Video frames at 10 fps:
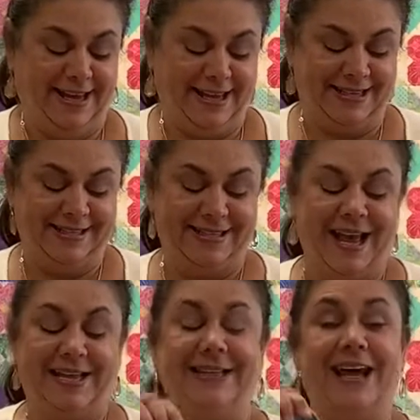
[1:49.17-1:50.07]

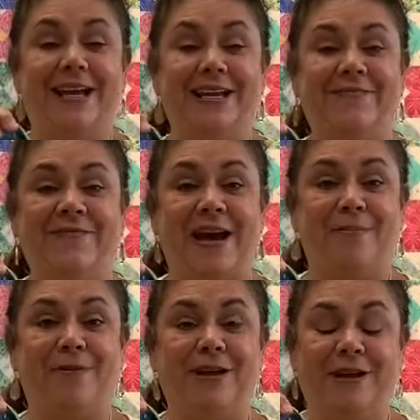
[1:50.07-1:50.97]
Inside lining
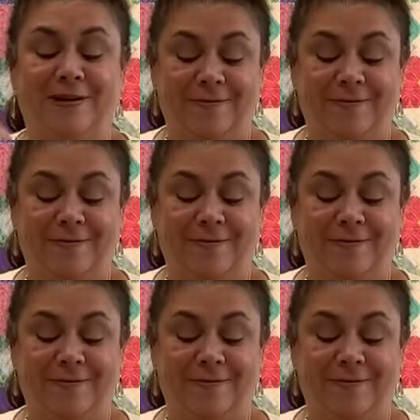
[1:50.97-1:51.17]
fabric.